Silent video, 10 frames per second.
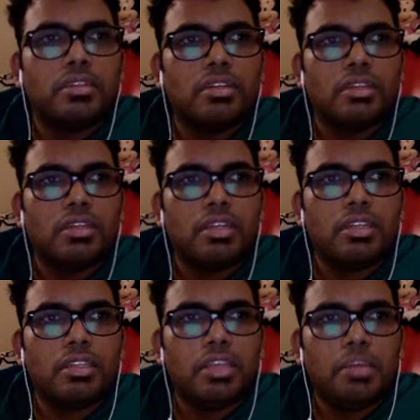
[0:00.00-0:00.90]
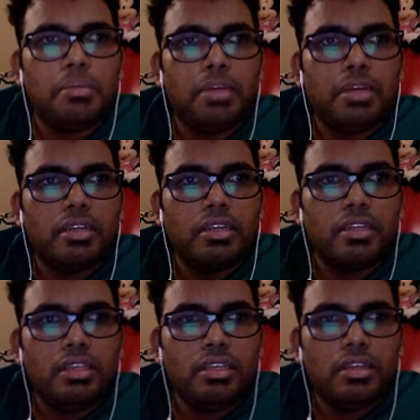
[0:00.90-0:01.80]
and get the API
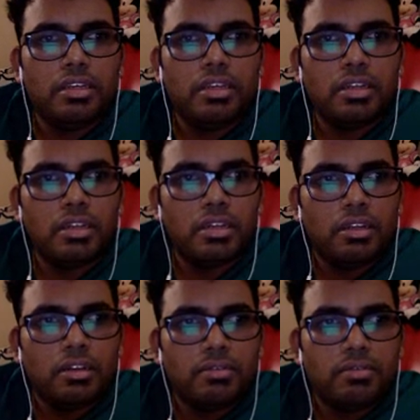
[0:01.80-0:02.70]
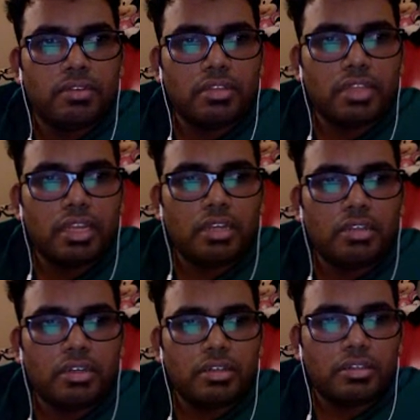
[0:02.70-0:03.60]
key for the
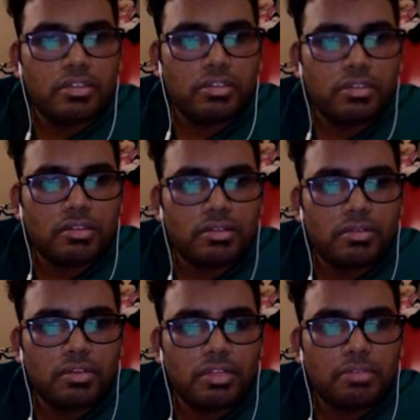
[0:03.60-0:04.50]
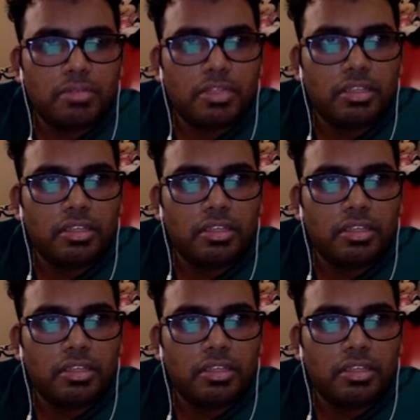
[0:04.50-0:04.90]
Android. So let me